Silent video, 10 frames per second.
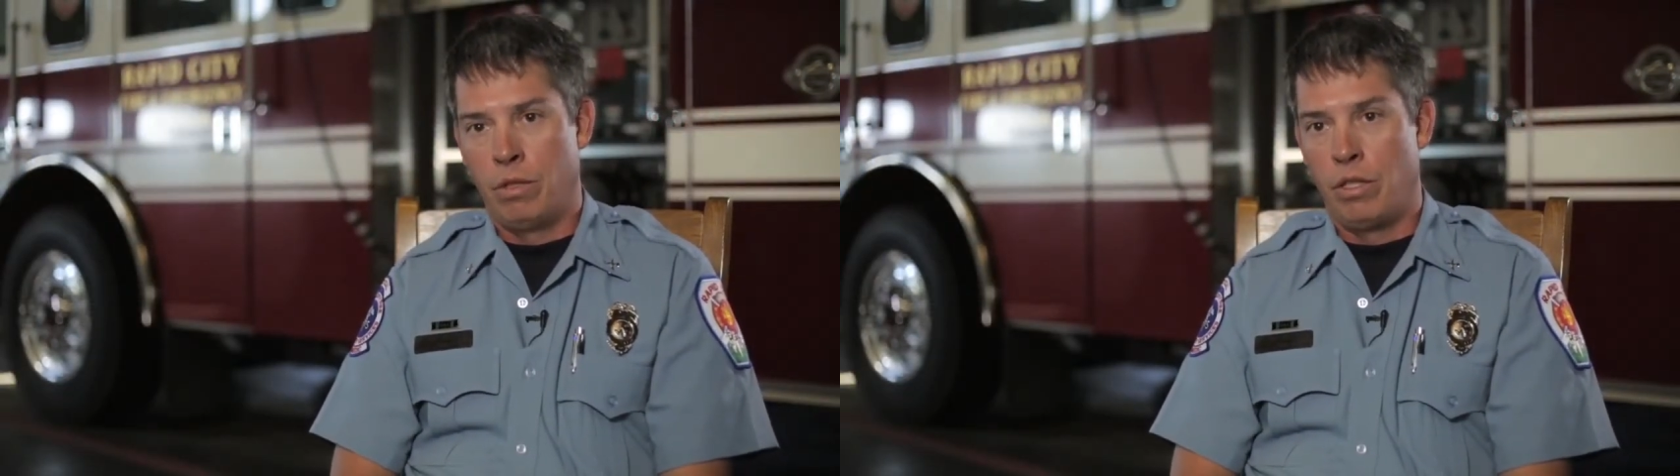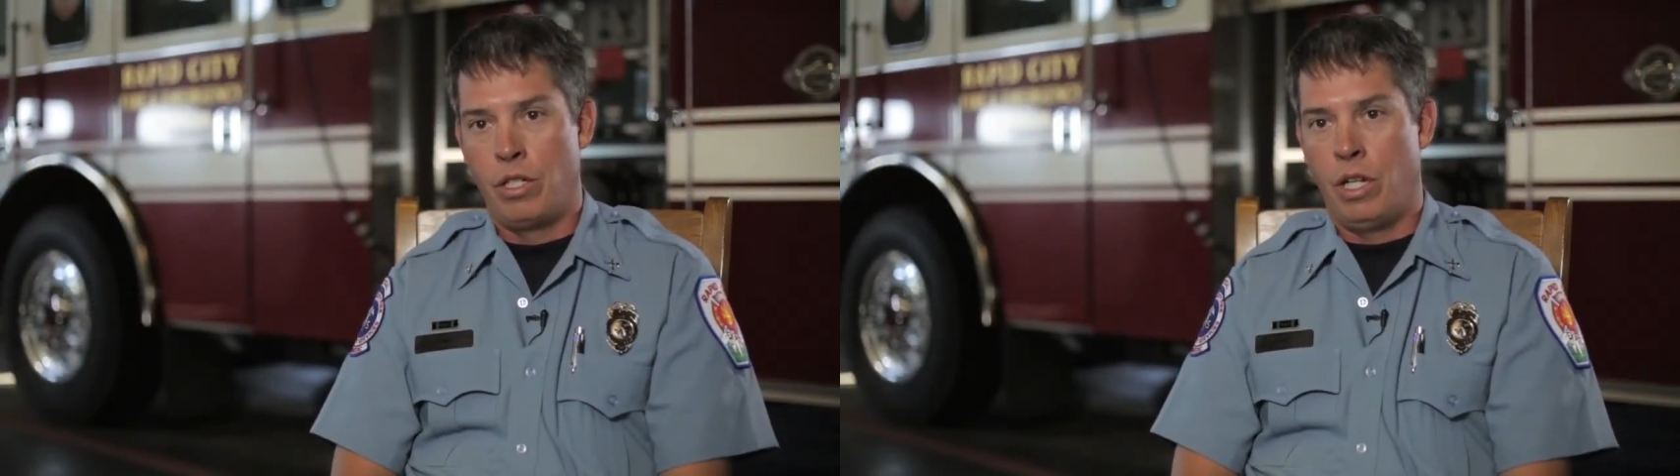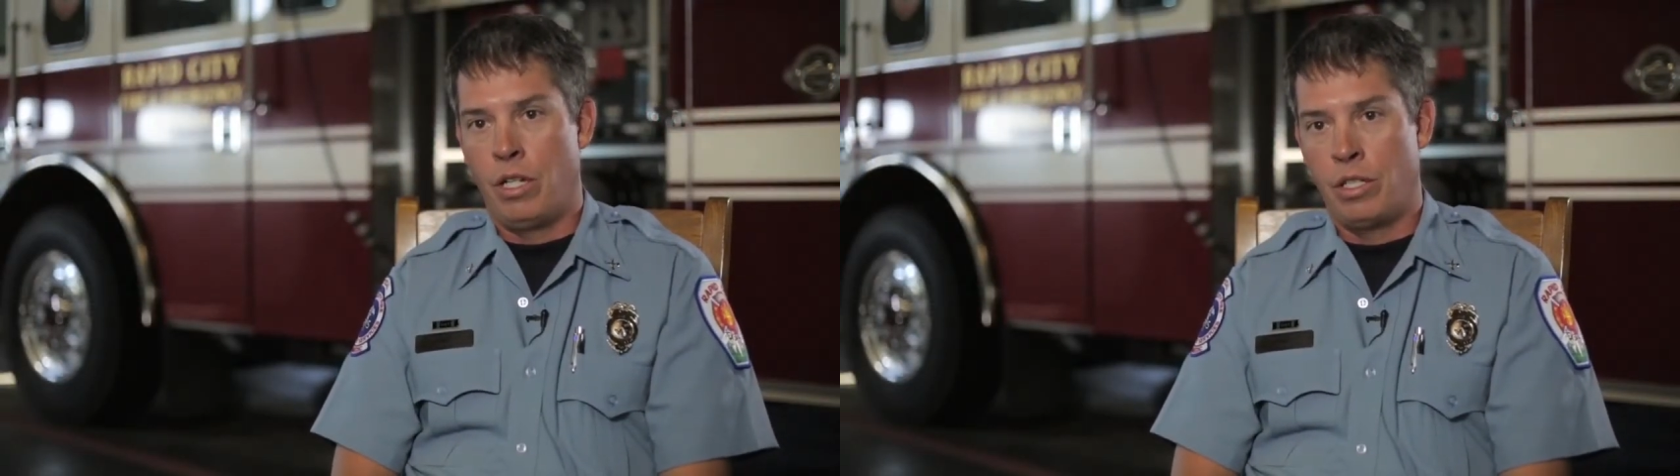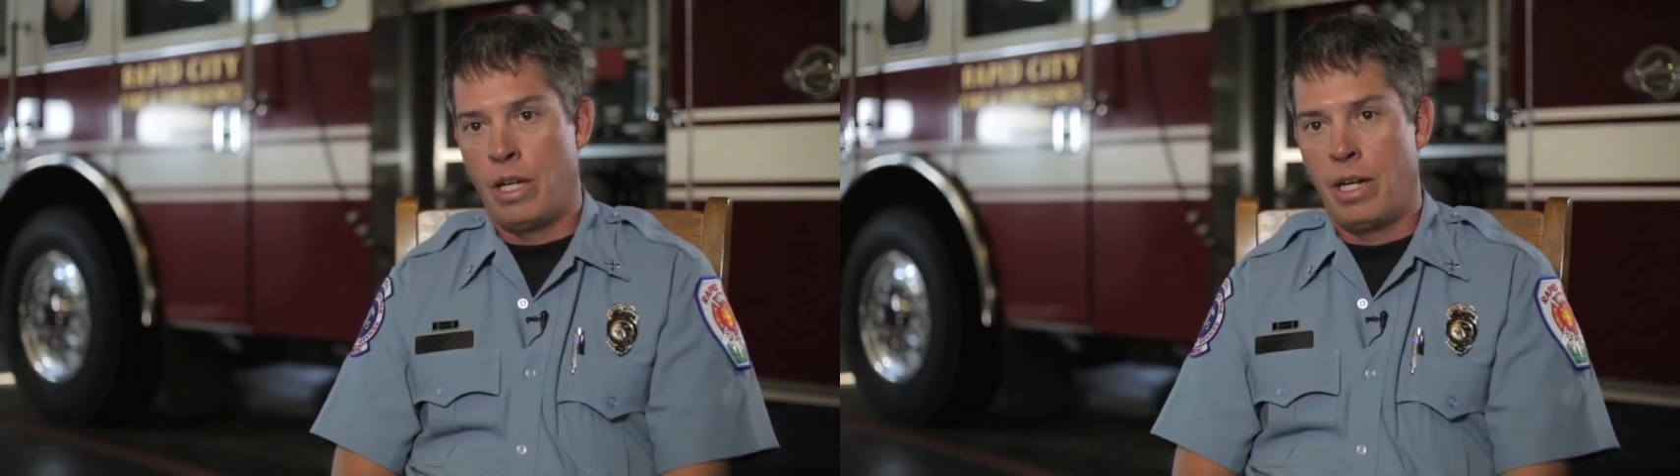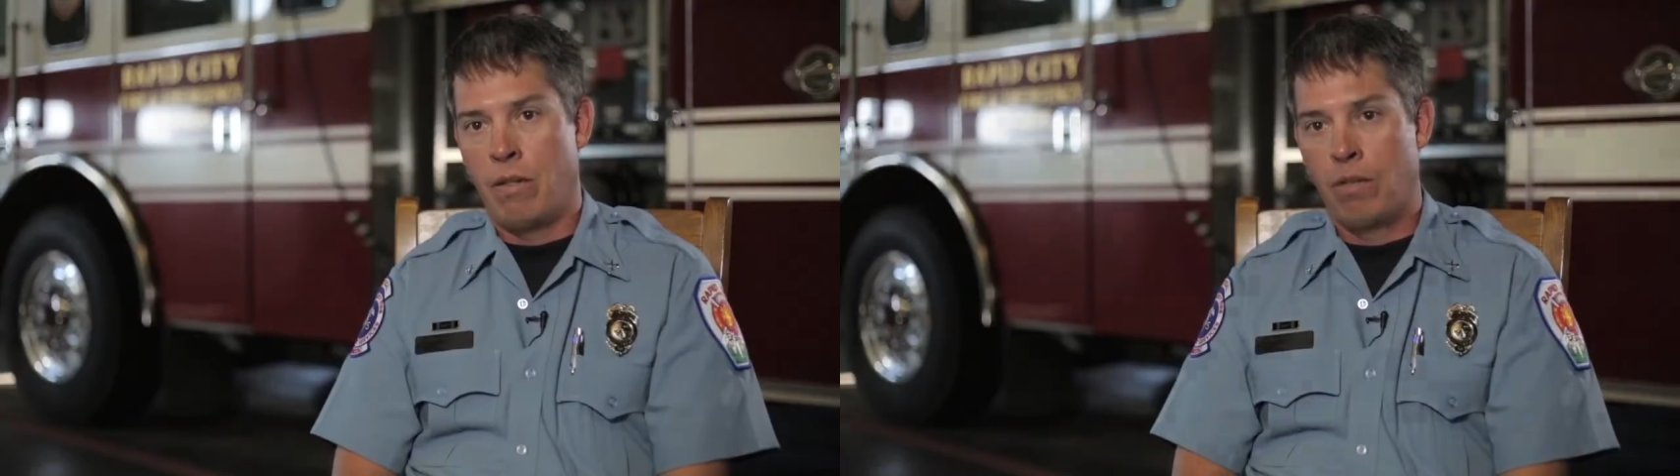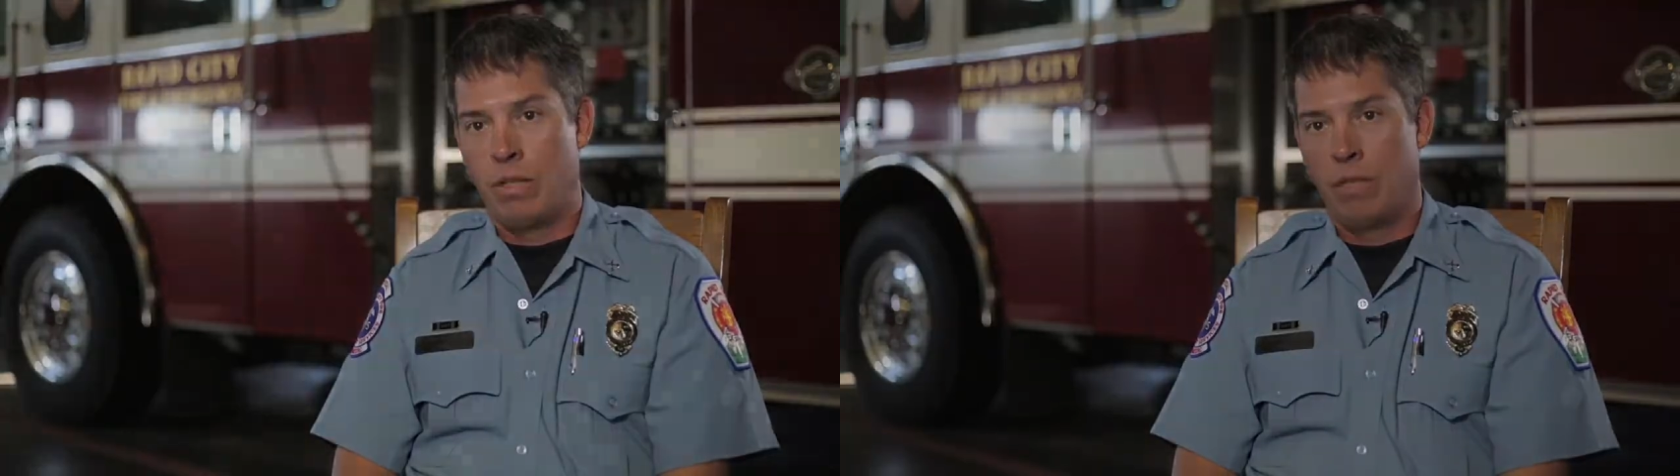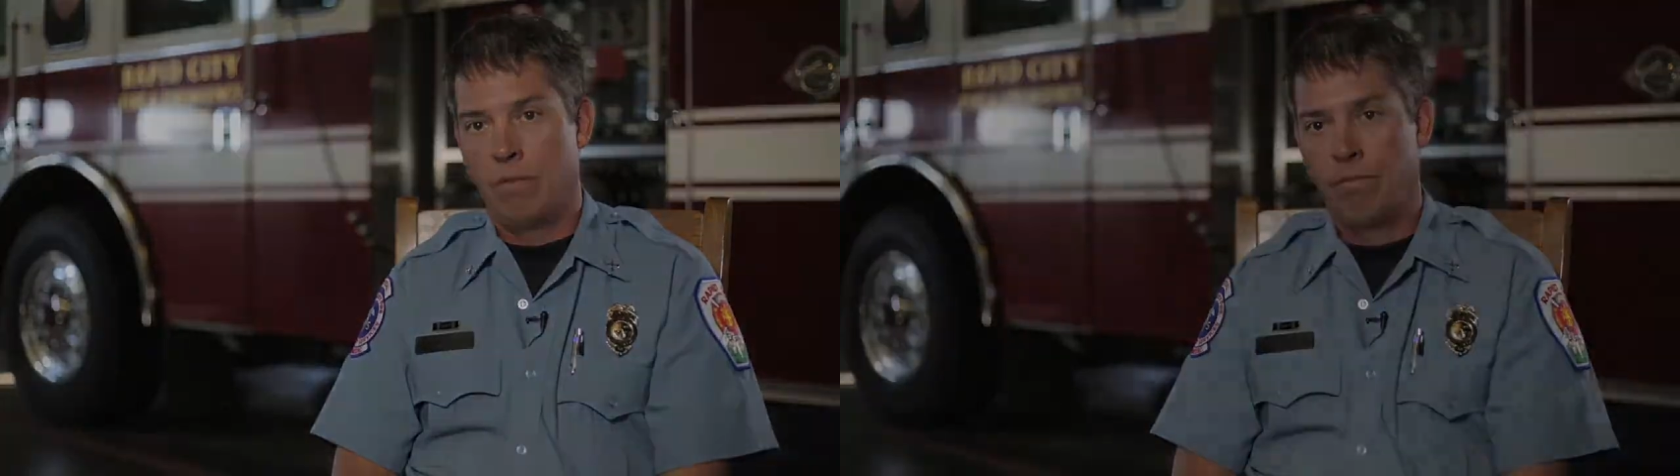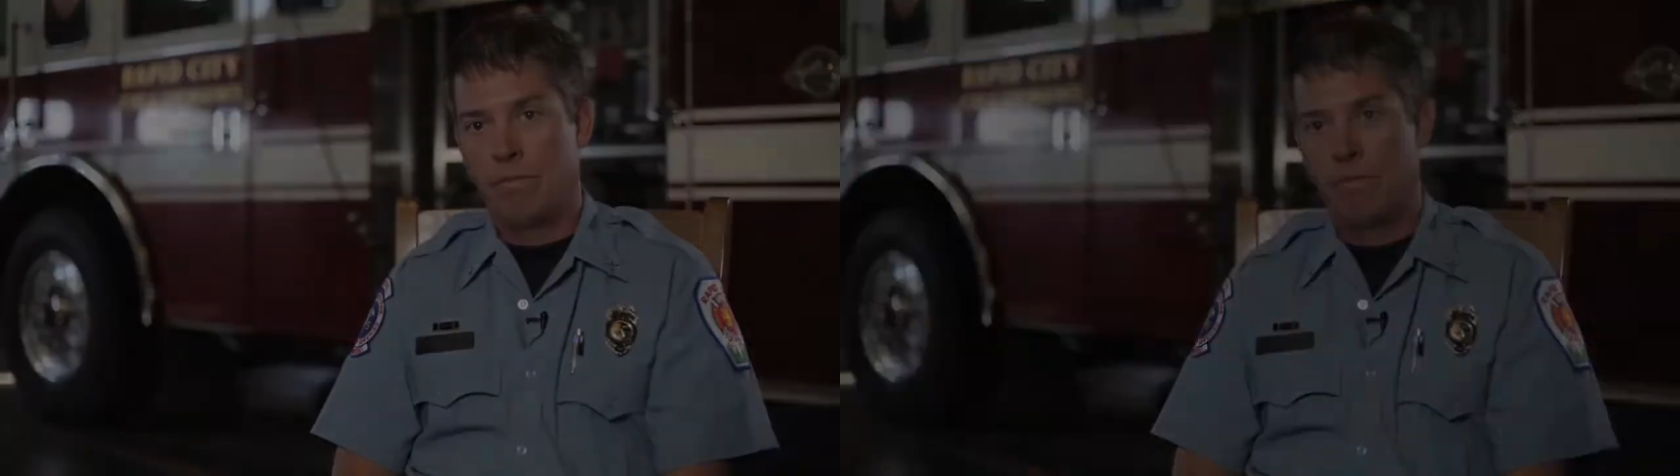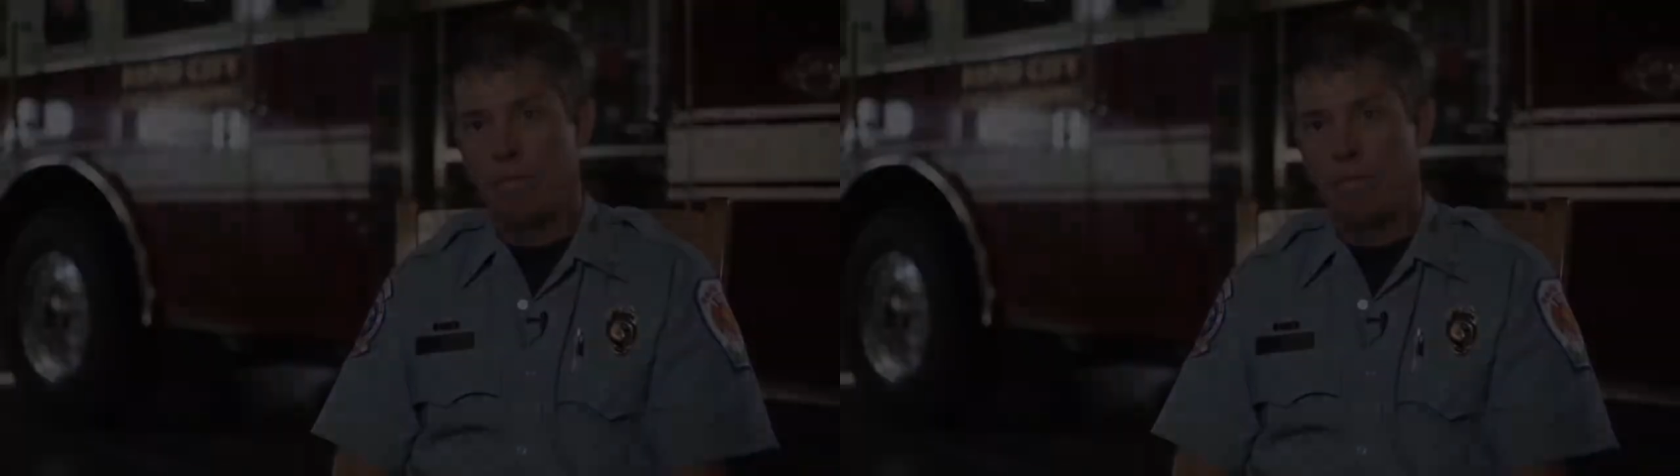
would have changed that outcome.